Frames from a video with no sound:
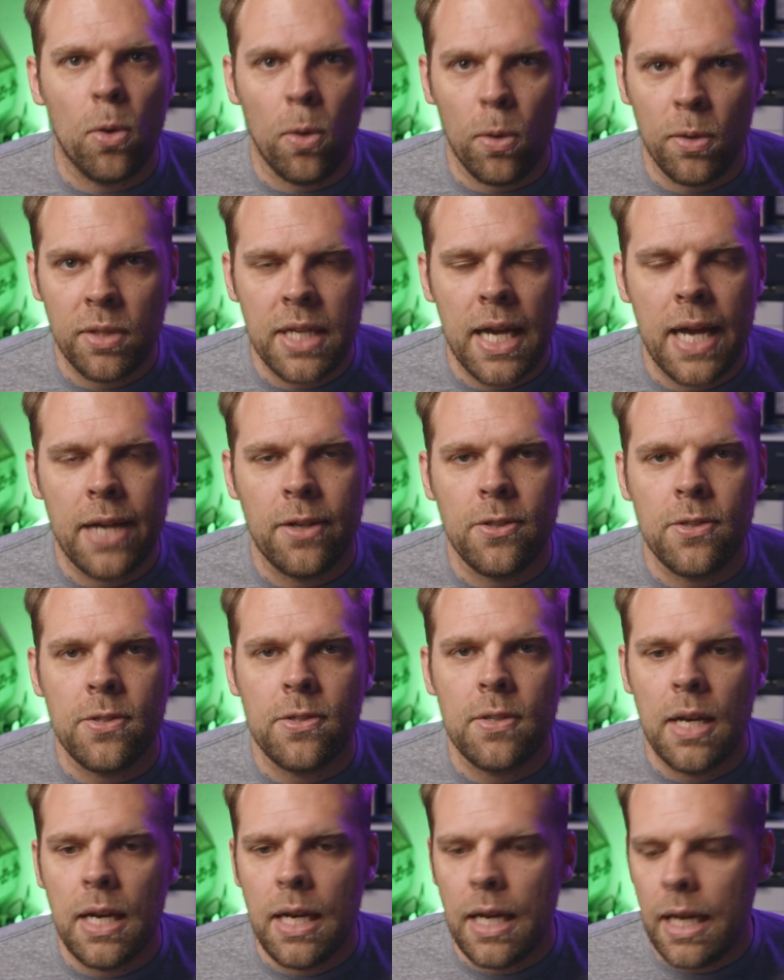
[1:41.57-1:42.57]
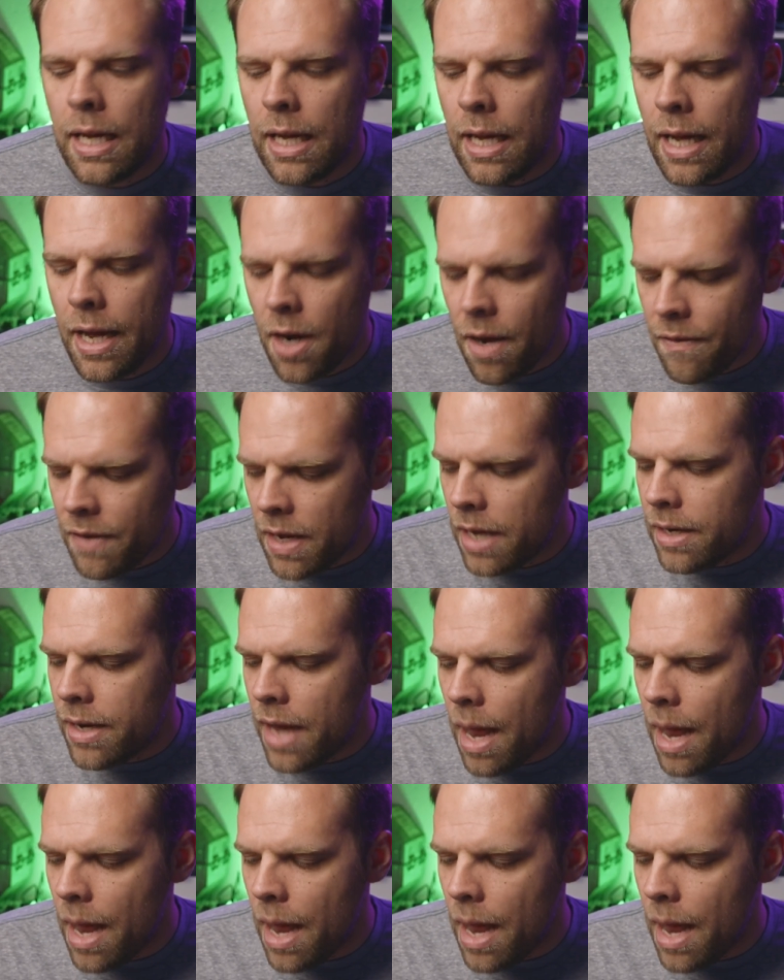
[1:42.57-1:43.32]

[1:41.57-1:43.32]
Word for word: old titles. Uh, and, and